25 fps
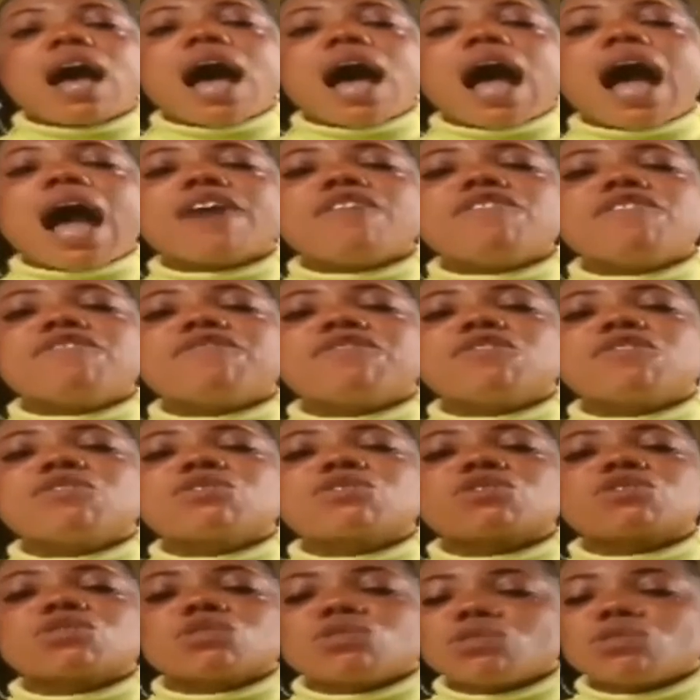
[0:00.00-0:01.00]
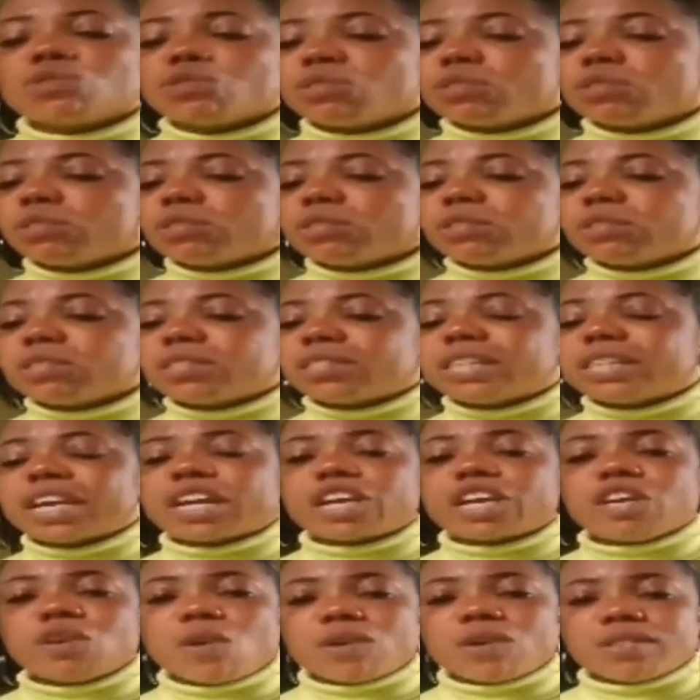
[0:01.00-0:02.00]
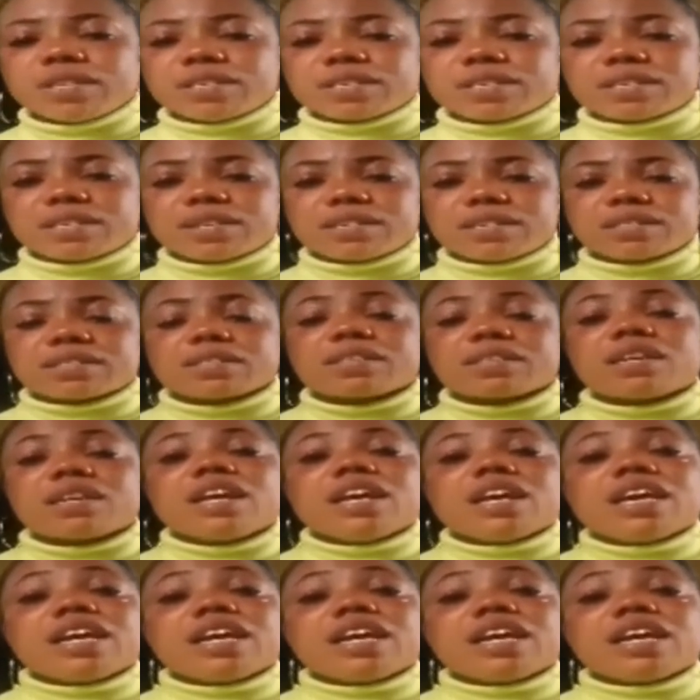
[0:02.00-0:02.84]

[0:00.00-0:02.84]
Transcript: I refuse taking all these things.